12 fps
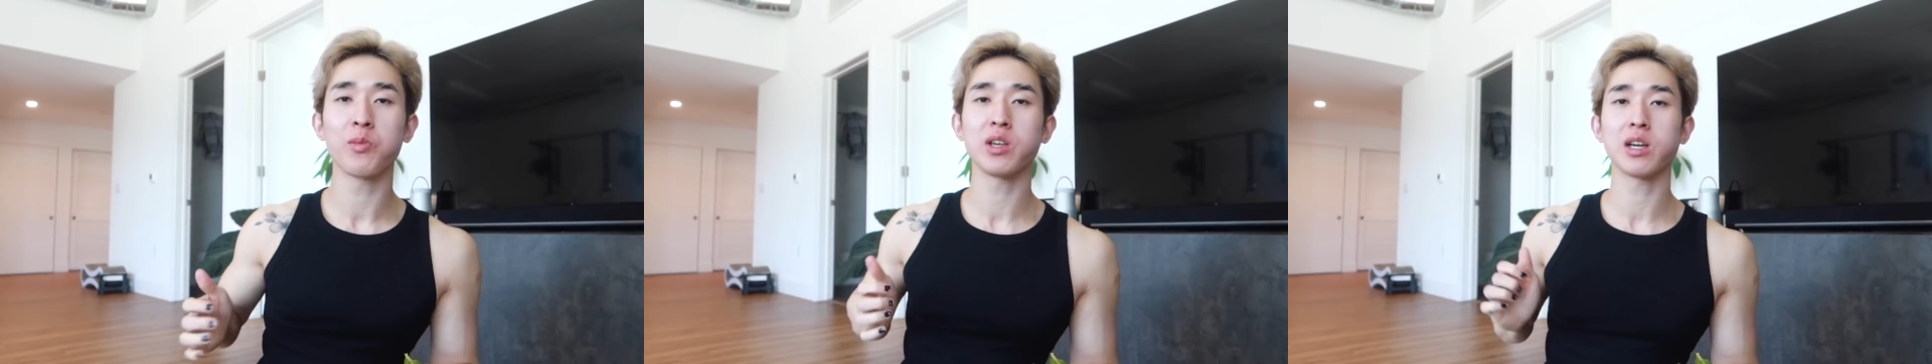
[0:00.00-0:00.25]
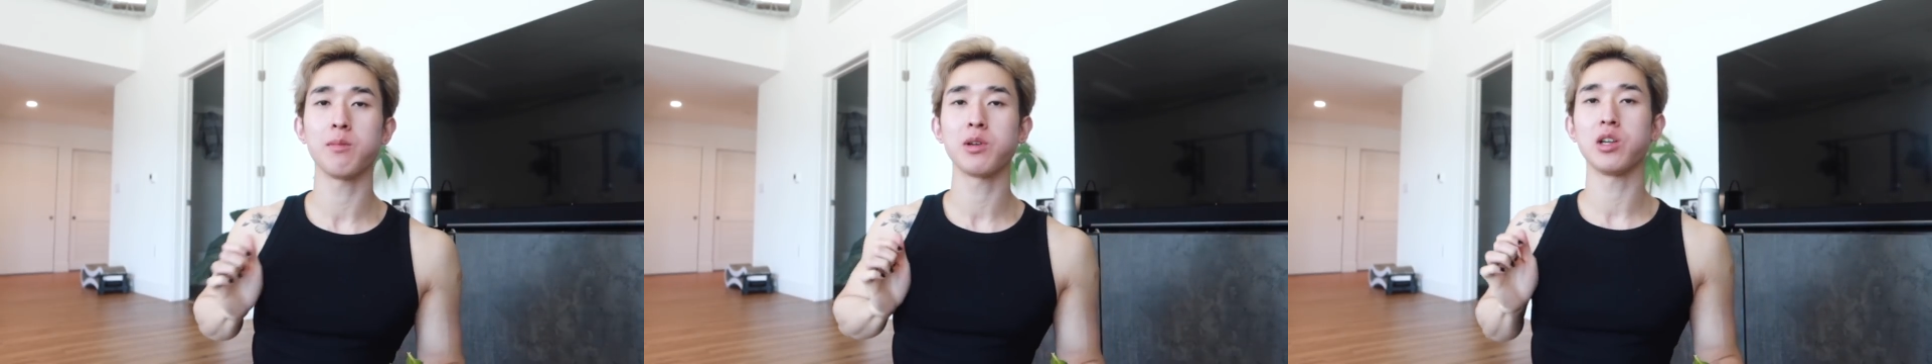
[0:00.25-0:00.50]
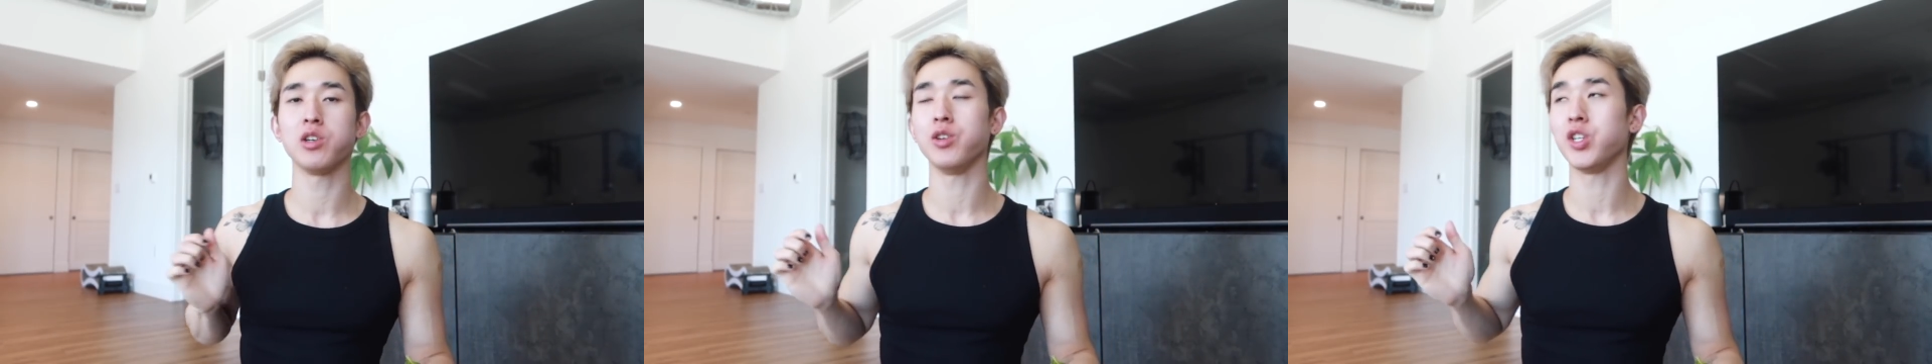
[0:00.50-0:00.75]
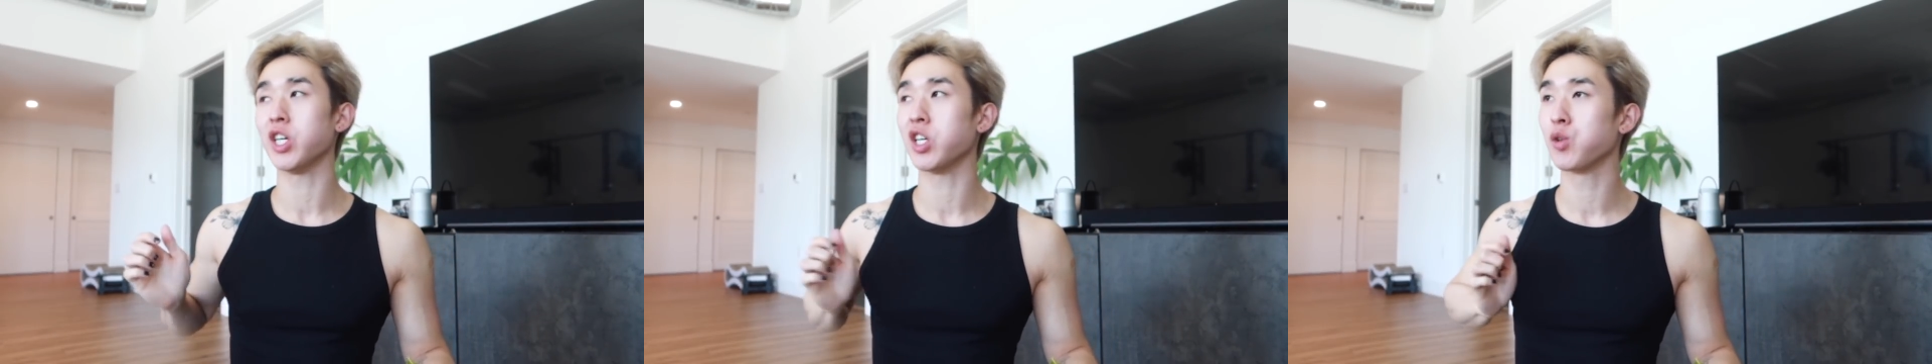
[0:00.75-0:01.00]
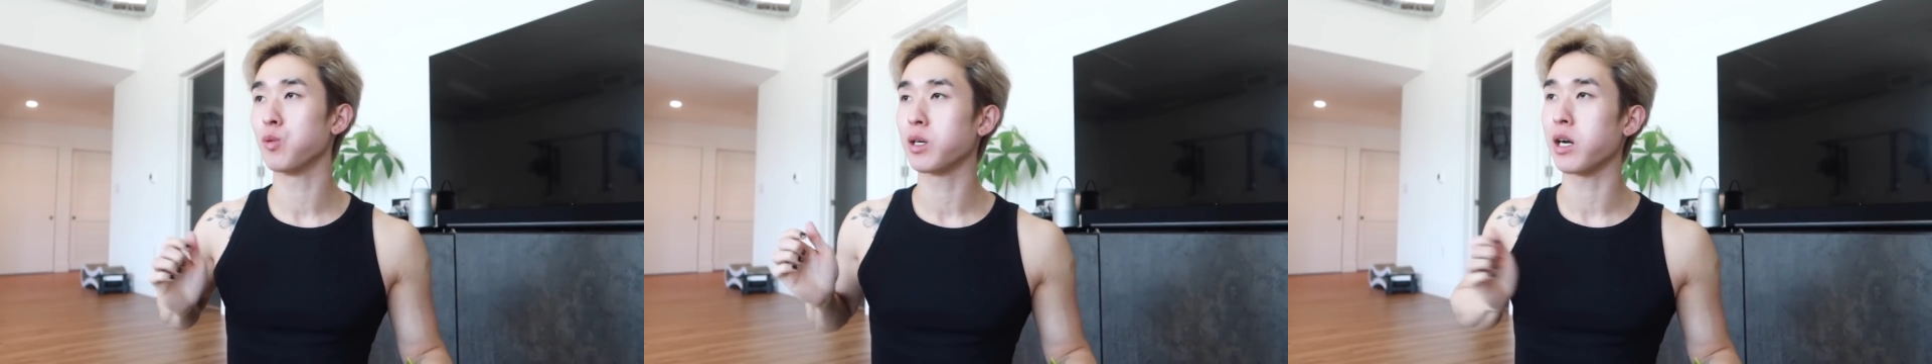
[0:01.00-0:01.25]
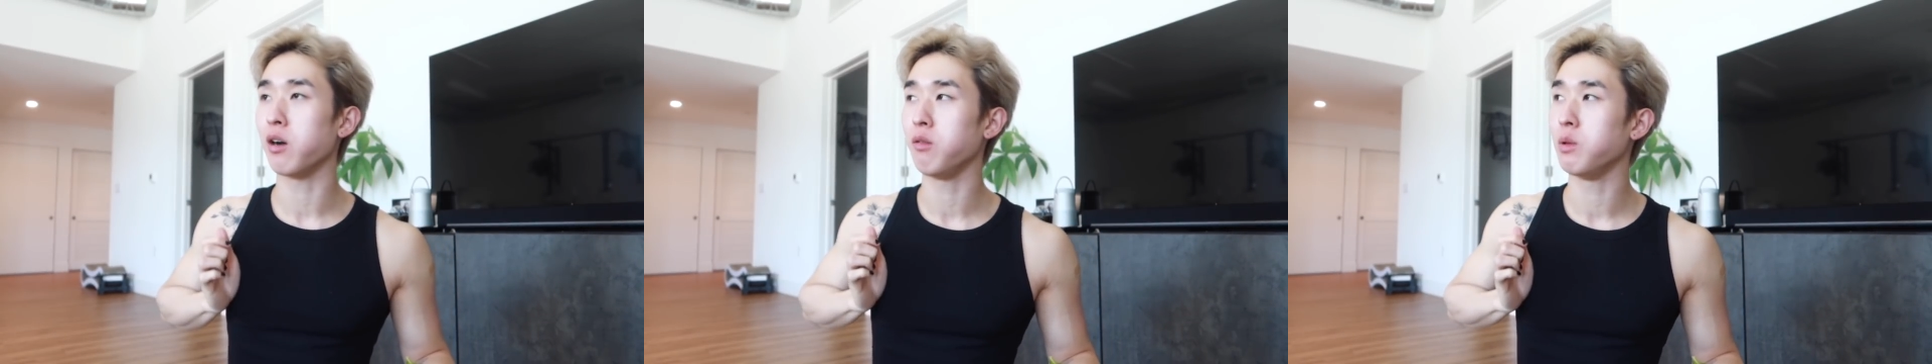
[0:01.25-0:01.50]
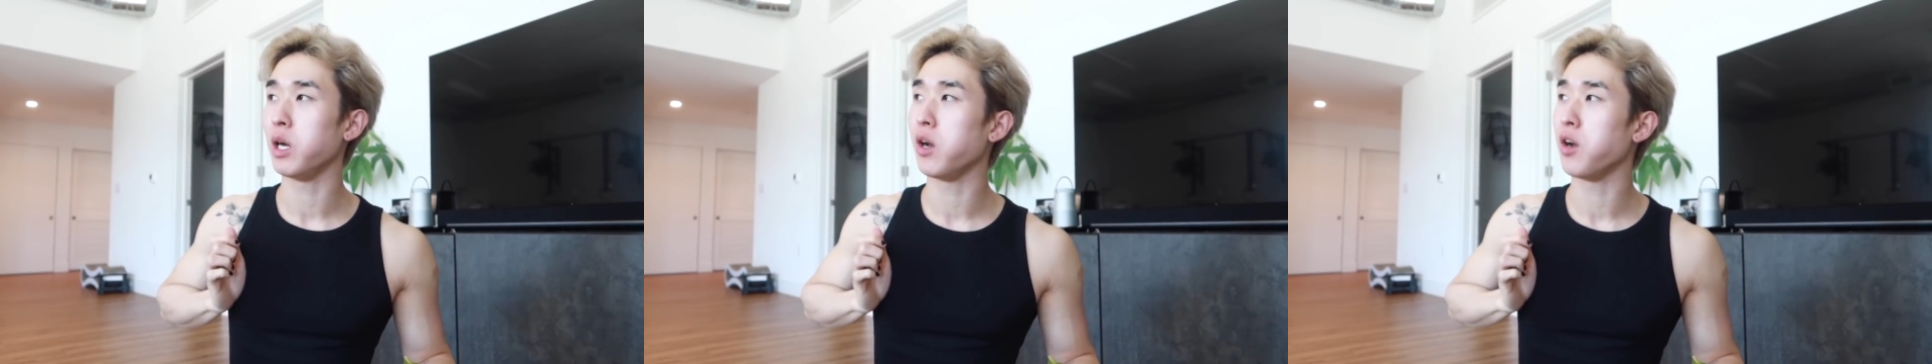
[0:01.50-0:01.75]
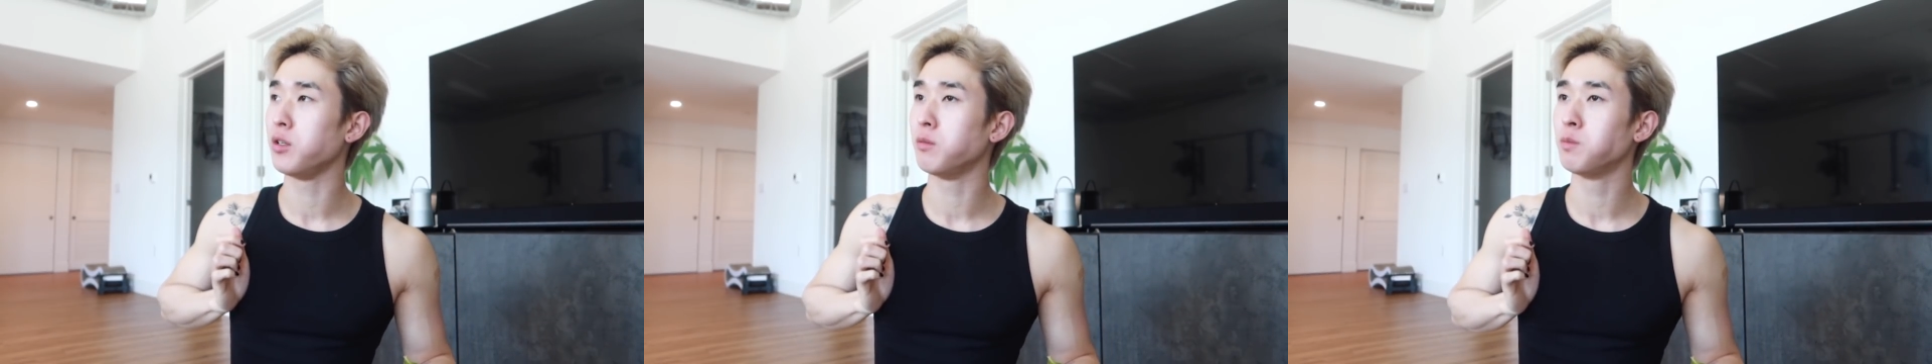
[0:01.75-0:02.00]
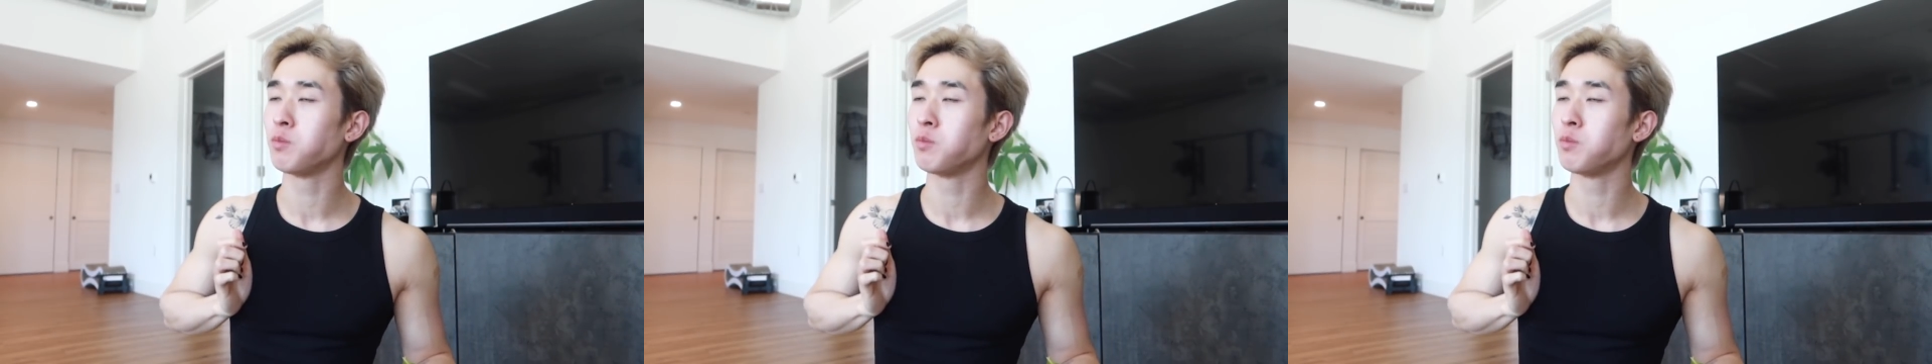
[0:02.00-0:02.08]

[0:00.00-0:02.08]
think I'm gonna do a chest workout later.